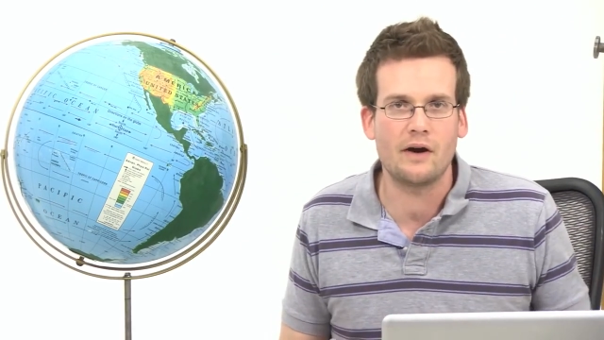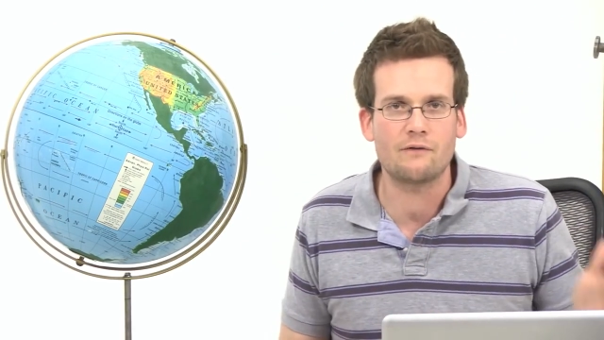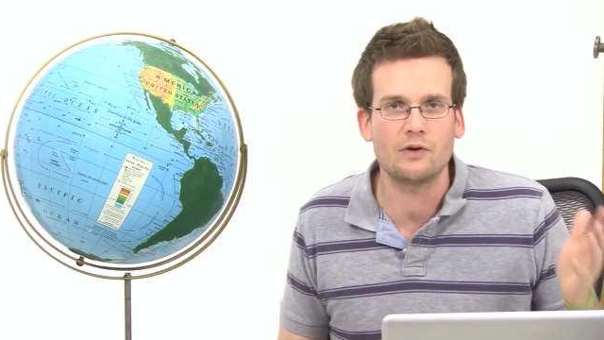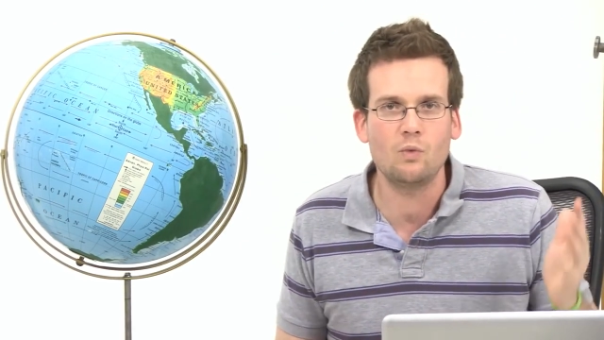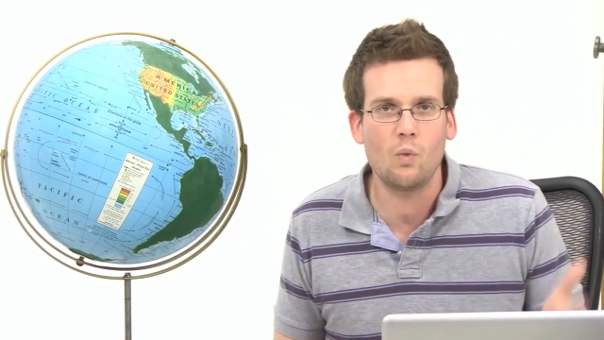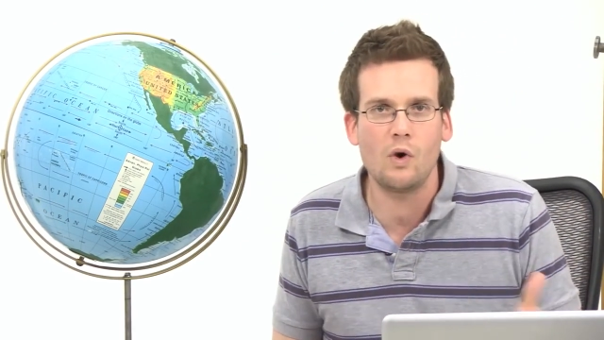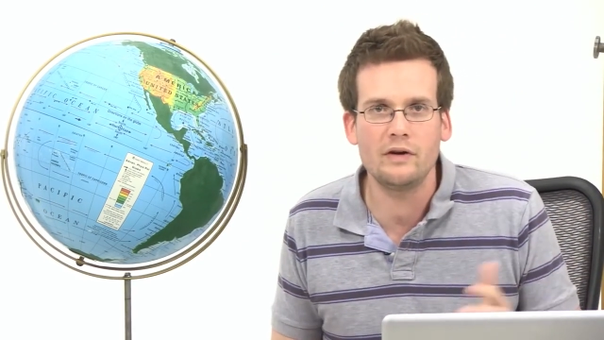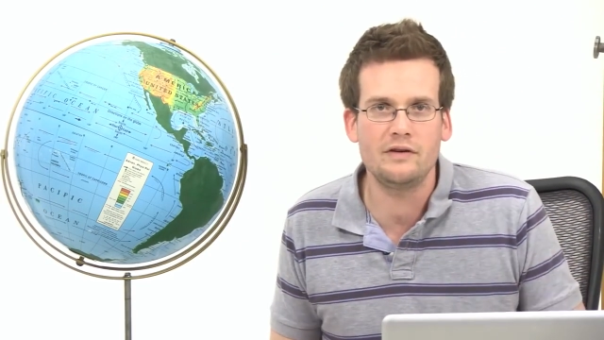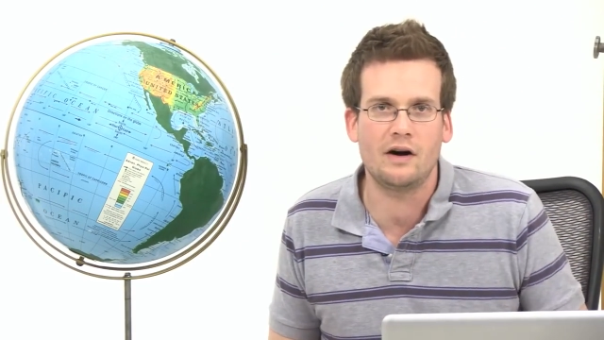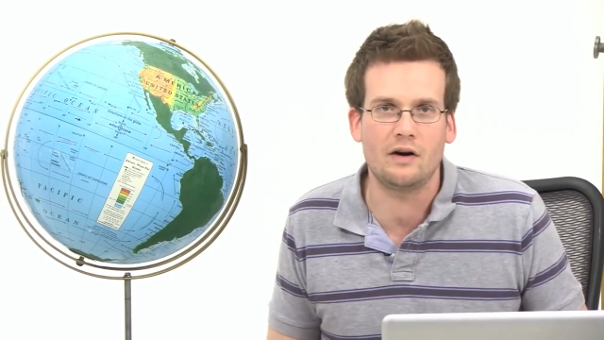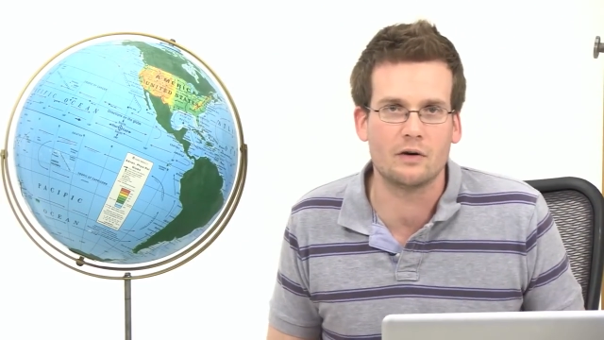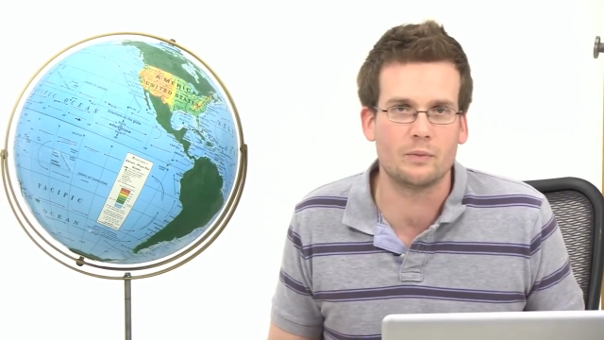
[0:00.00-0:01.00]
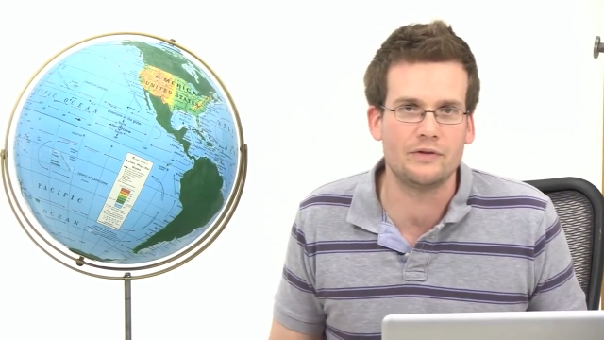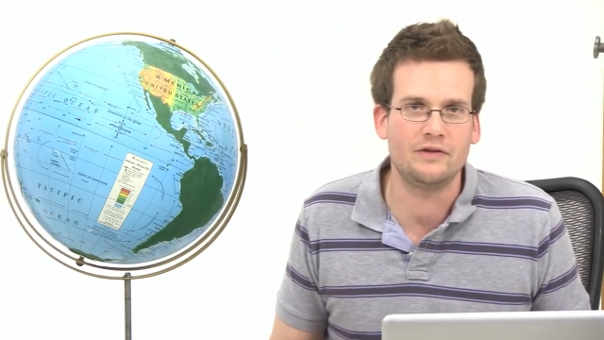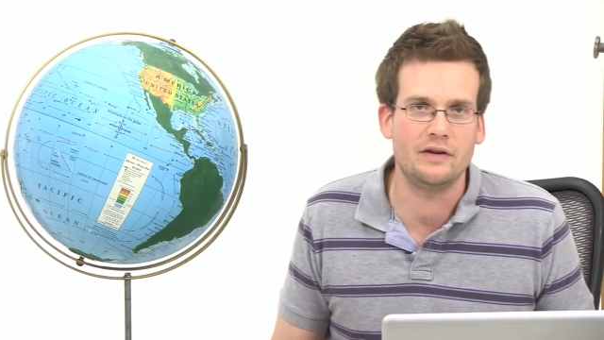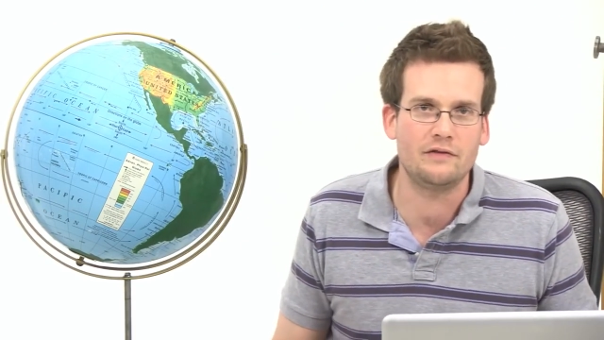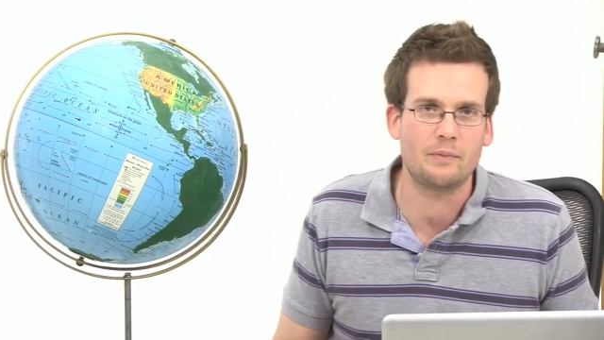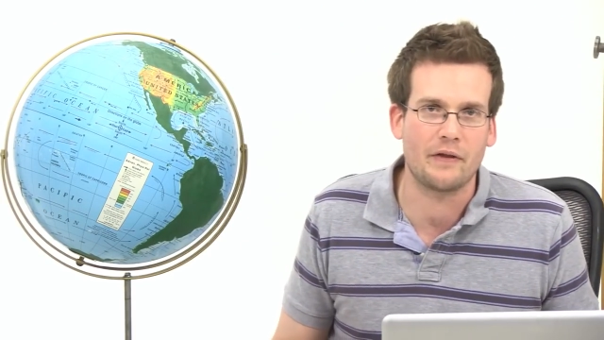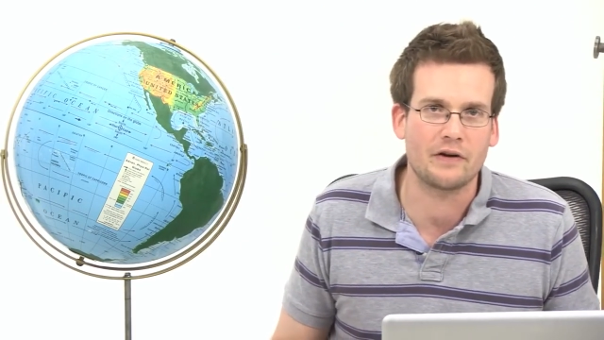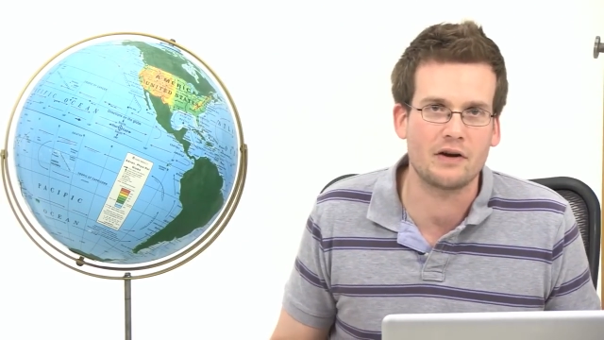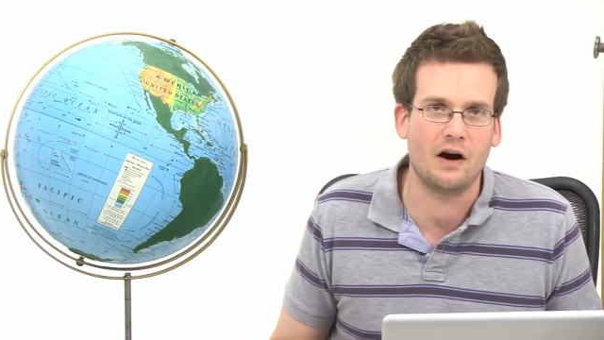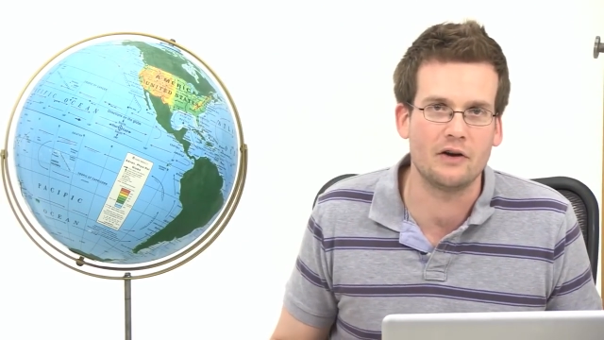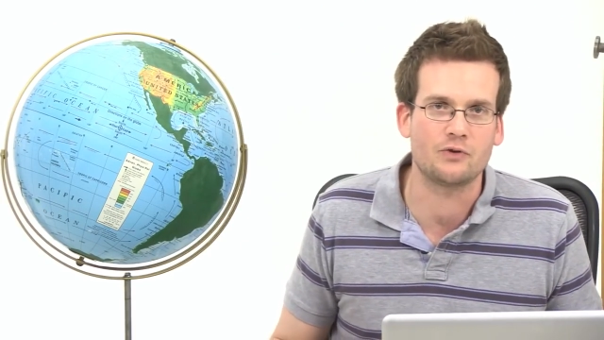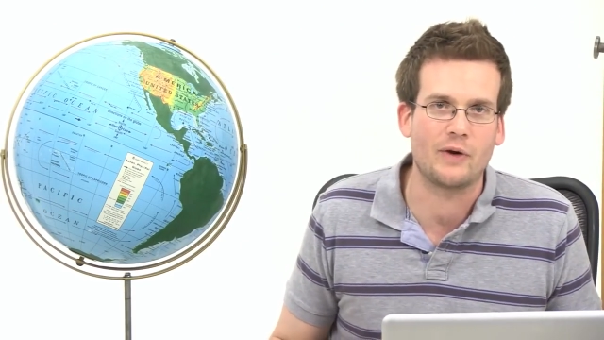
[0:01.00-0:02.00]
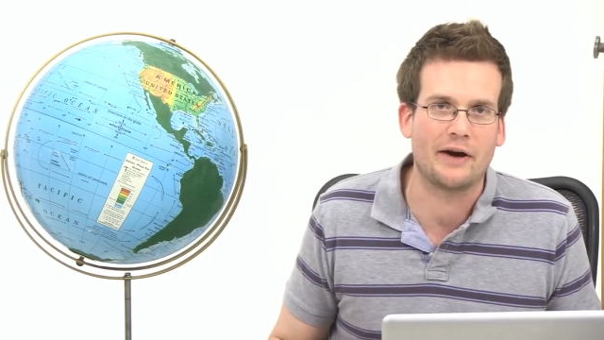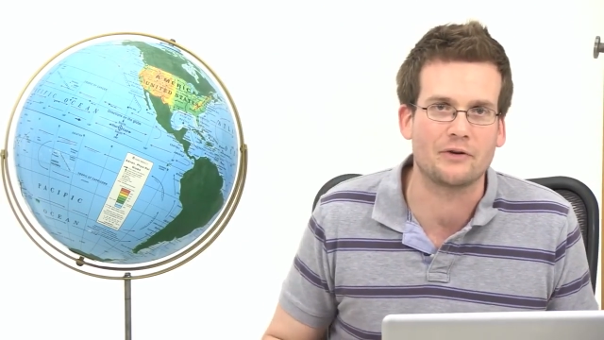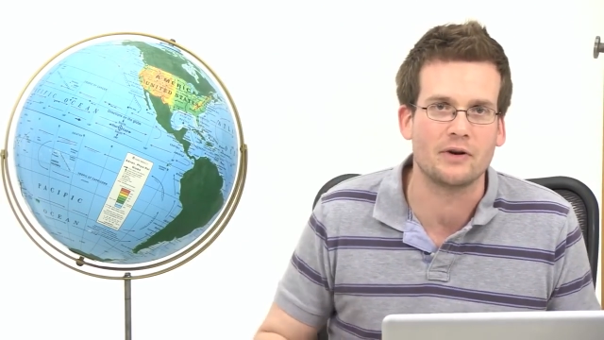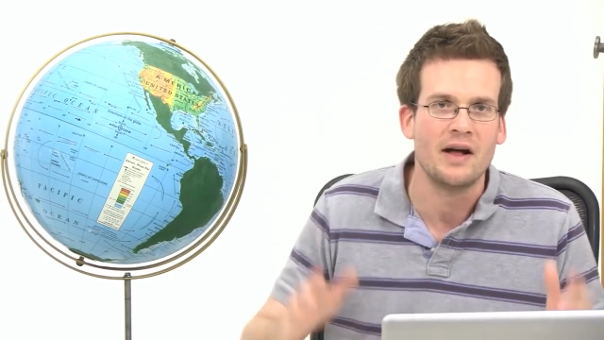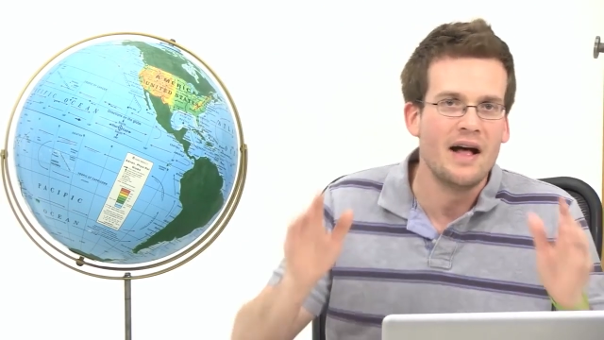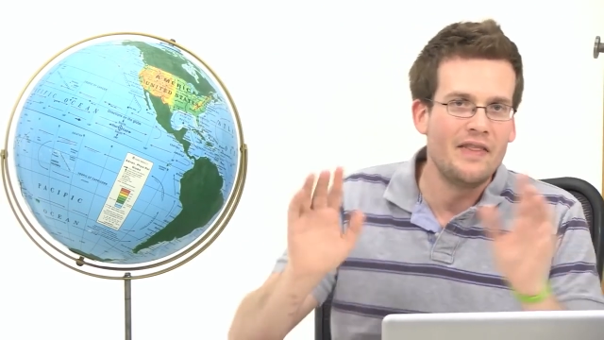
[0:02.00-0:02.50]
every $1 received by the contractor.